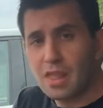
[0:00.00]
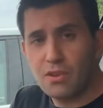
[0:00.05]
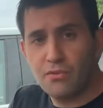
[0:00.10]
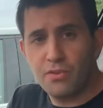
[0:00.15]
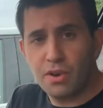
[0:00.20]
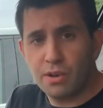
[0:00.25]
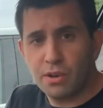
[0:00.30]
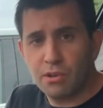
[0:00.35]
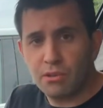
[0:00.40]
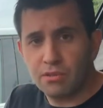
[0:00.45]

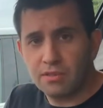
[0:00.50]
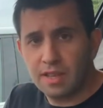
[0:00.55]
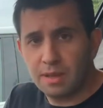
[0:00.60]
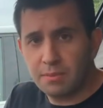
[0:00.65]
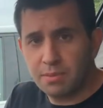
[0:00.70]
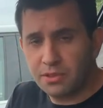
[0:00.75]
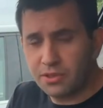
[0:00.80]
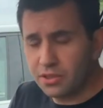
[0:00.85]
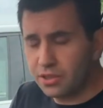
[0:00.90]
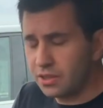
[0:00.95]
Very cold
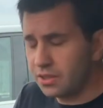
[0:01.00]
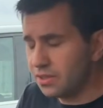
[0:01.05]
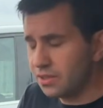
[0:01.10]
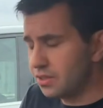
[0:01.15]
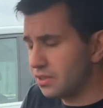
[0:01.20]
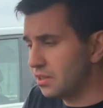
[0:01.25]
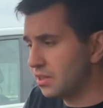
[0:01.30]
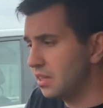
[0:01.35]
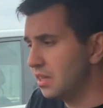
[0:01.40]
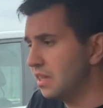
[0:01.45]

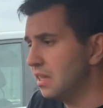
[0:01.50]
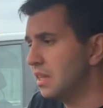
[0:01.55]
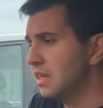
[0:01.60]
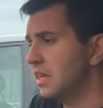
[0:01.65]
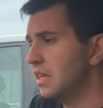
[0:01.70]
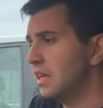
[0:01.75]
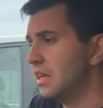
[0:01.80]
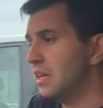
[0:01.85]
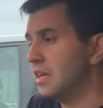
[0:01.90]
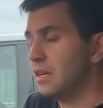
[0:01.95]
temperatures,
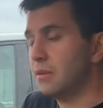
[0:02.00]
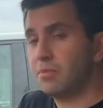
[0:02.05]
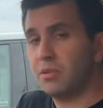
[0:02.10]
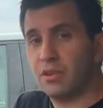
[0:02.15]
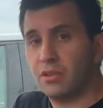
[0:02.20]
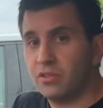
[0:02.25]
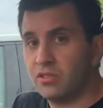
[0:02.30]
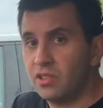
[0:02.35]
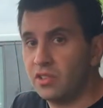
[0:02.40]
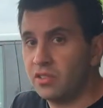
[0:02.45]
uh,
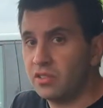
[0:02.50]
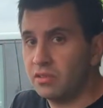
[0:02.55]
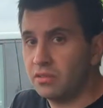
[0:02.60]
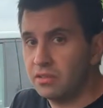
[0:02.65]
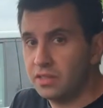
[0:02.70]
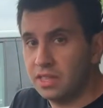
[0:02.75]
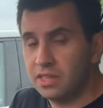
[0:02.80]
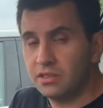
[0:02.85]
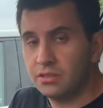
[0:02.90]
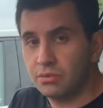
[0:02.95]
because diesel
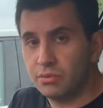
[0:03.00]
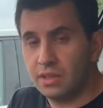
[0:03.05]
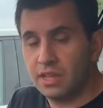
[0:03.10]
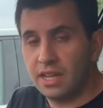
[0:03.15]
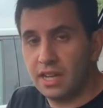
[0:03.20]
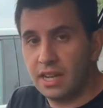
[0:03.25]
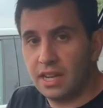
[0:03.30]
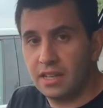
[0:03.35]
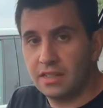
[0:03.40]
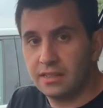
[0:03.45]
needs really
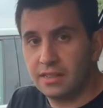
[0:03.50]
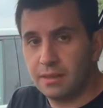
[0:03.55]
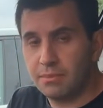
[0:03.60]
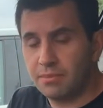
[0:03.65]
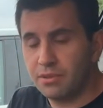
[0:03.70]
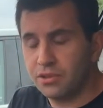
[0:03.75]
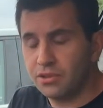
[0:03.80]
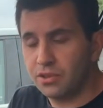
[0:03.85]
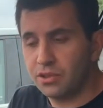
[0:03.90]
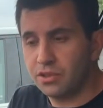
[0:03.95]
high
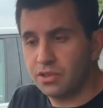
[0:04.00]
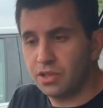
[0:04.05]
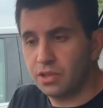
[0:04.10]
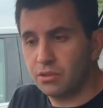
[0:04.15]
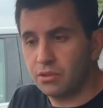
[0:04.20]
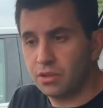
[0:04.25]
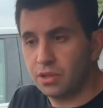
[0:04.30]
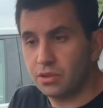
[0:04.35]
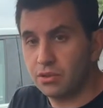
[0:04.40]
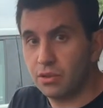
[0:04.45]
temperatures in
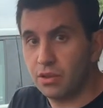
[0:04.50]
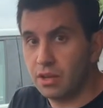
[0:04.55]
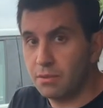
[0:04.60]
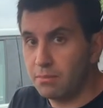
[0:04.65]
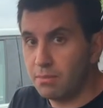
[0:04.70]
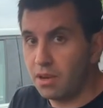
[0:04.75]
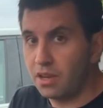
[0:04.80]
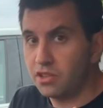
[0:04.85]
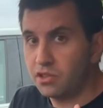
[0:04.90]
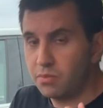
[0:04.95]
order to
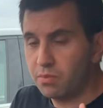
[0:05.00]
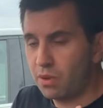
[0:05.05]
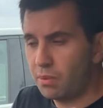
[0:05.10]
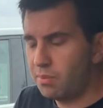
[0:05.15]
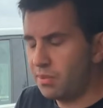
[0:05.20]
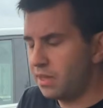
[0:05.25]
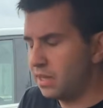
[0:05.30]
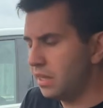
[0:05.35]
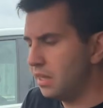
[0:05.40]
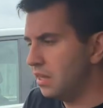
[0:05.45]
combust
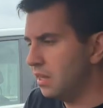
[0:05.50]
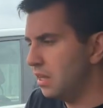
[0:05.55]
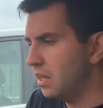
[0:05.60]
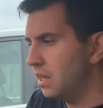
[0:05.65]
properly.